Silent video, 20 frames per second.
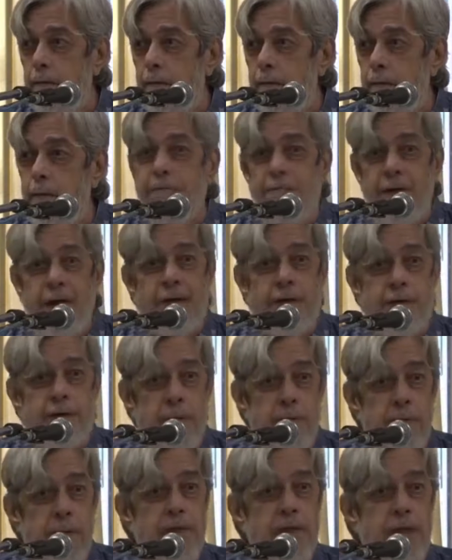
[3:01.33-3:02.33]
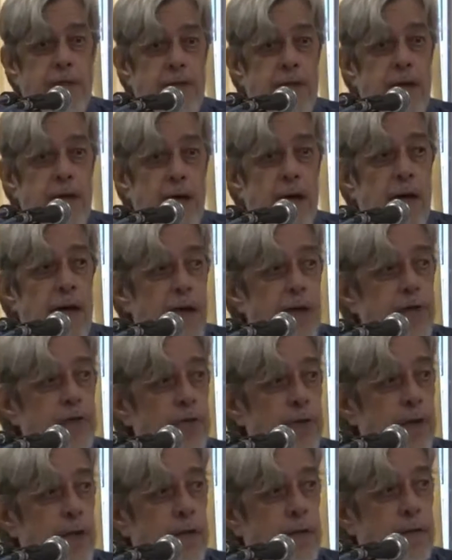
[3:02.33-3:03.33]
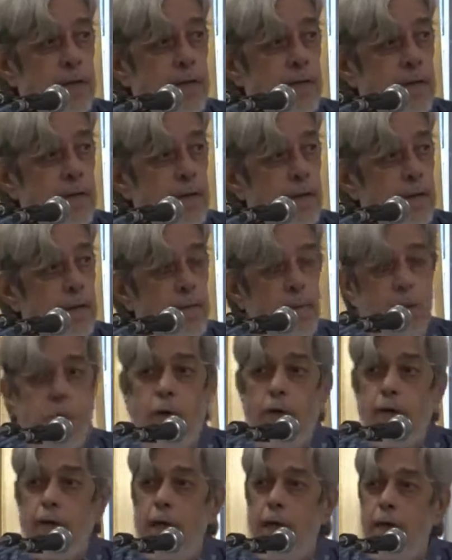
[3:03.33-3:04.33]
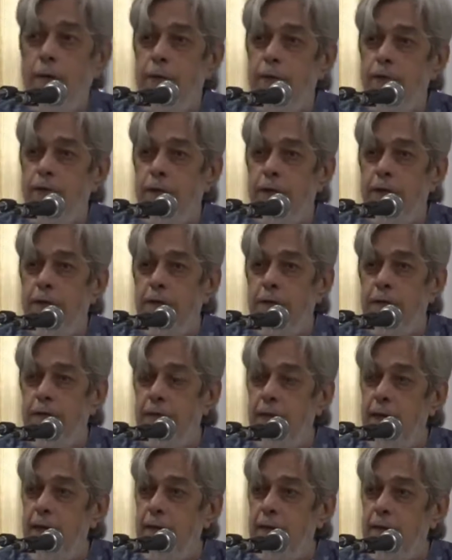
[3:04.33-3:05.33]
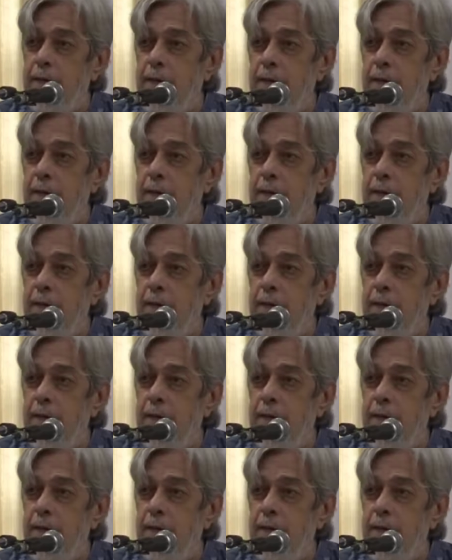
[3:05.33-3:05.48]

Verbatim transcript: The fact remains that they are educated. But what kind of education is that?